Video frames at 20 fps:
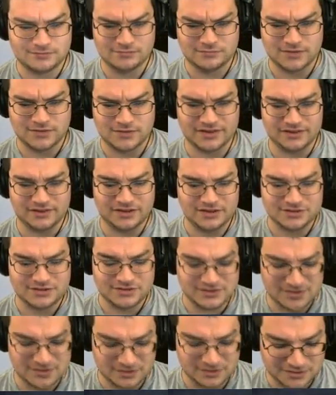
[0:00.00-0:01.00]
That is an
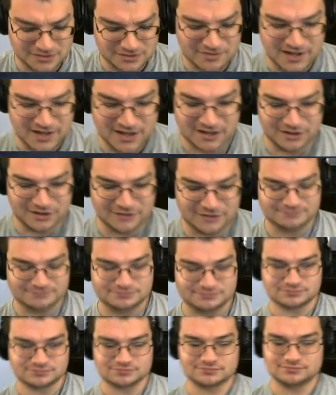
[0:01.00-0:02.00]
interesting looking pattern.
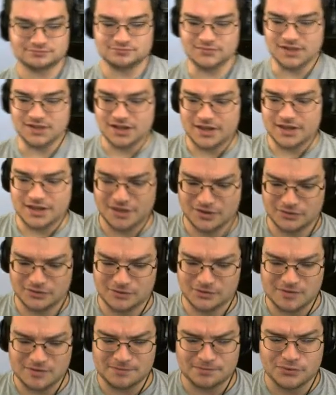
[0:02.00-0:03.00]
I think it
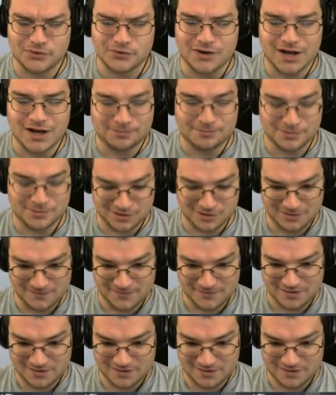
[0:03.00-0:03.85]
would be proper